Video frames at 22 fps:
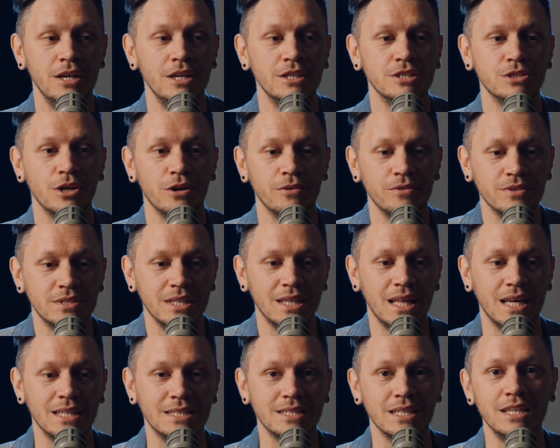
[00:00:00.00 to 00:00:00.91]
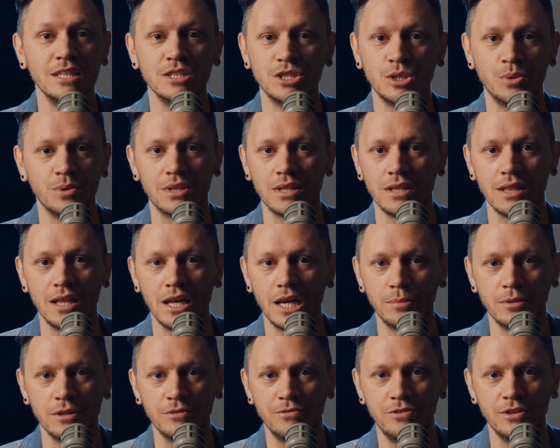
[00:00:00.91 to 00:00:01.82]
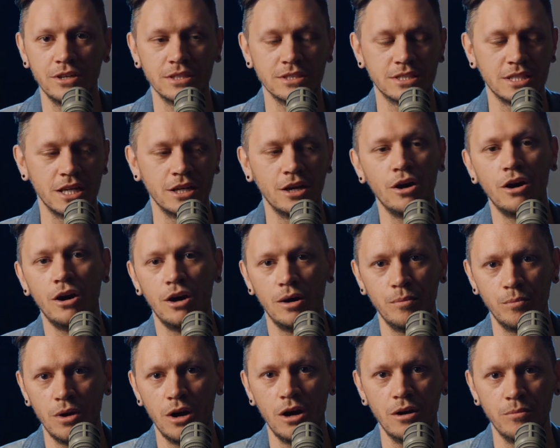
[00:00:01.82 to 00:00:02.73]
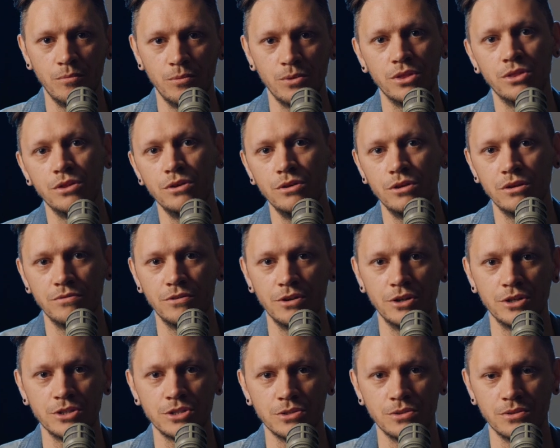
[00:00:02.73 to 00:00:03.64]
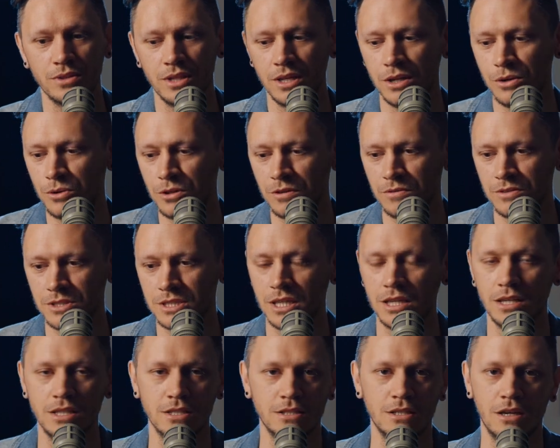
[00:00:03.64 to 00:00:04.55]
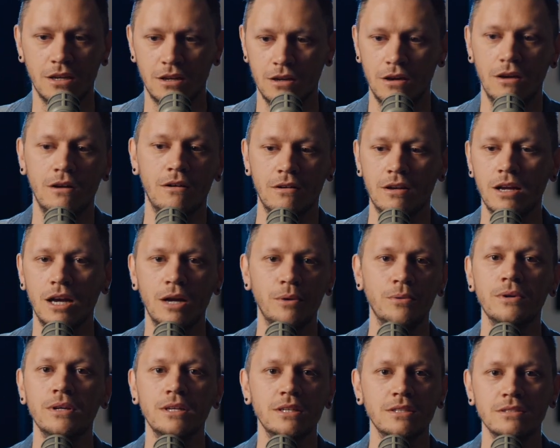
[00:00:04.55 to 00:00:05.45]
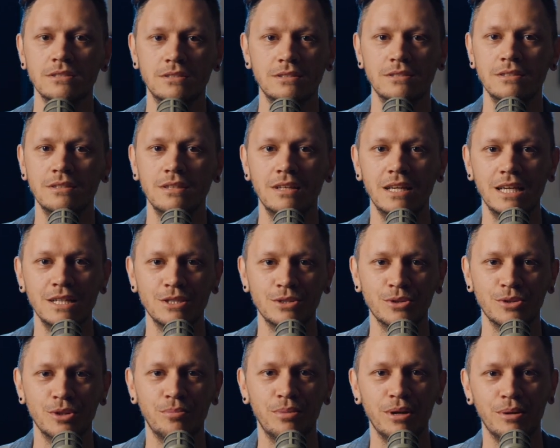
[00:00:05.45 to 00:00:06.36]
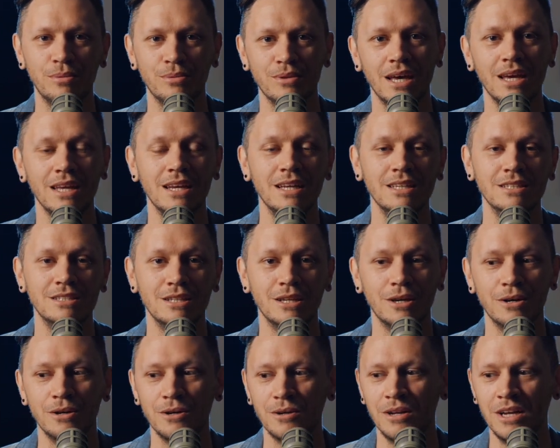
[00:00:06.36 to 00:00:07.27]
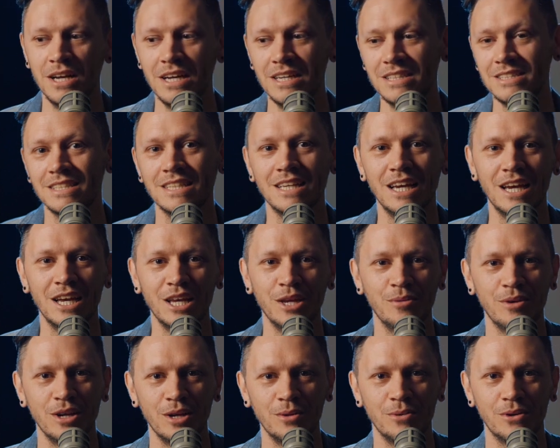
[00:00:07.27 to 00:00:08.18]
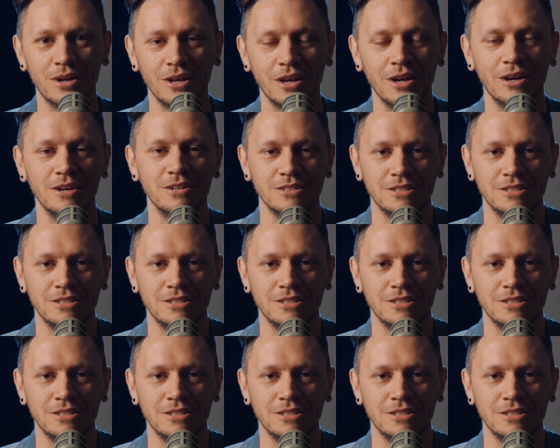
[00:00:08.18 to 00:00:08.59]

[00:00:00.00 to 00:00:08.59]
So obviously that's easy with a label. If you can say, oh, I'm with Universal, then all of a sudden it's like, oh, okay, well, here's all the people that you need to know to get you where you want to go.